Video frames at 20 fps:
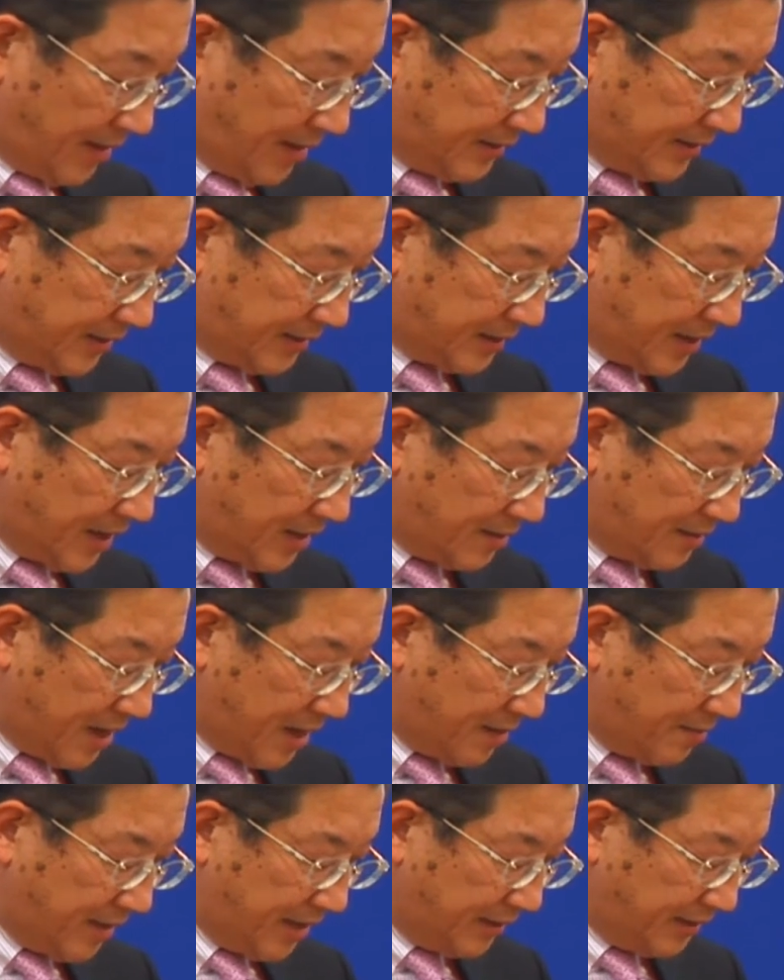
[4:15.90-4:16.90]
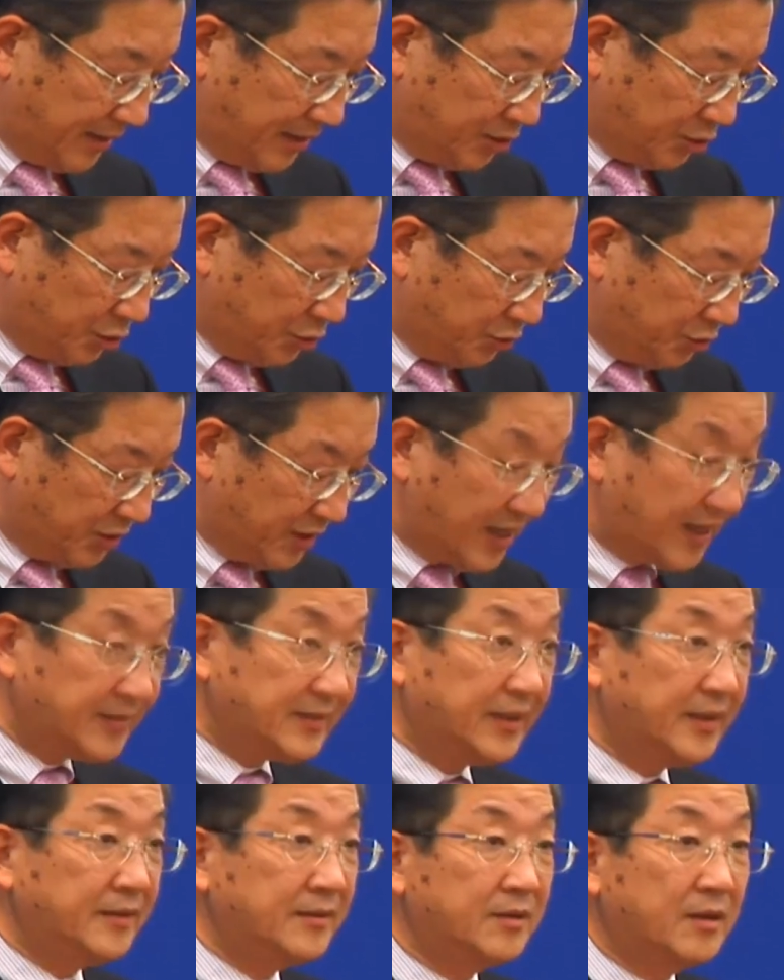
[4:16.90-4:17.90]
The third element is
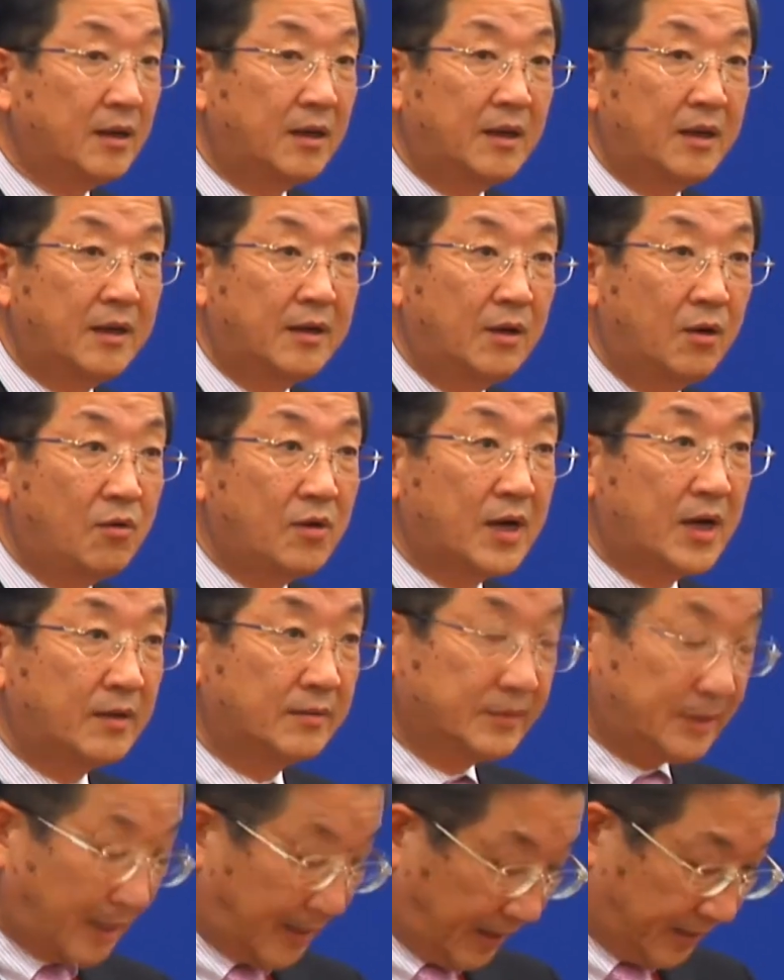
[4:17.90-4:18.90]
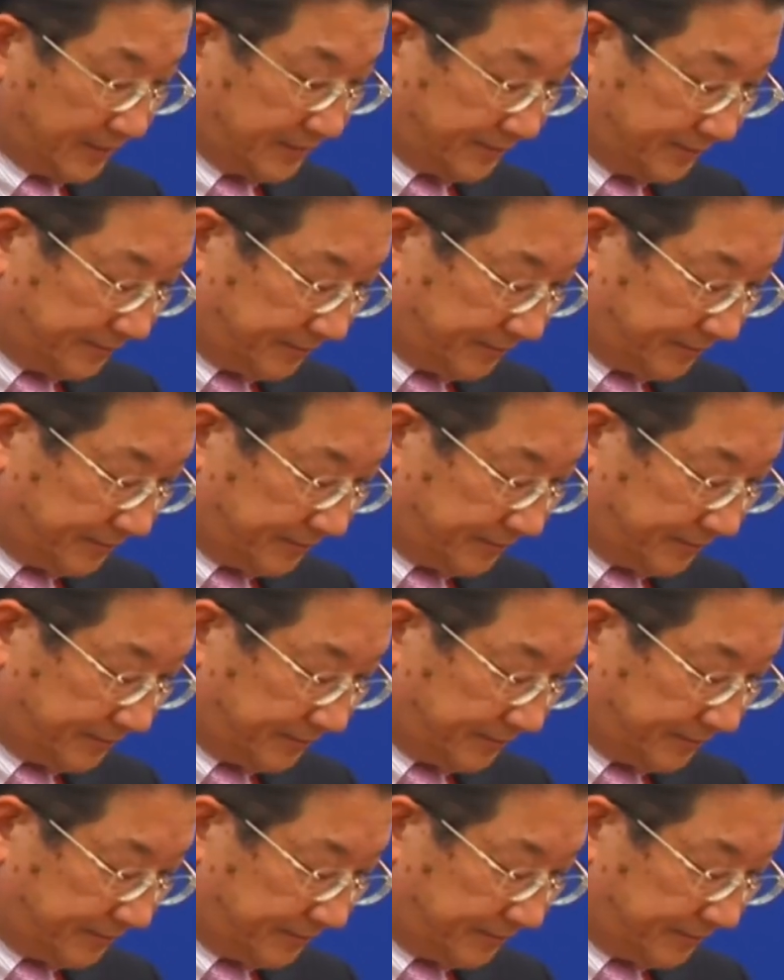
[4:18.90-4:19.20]
utilizing local talent.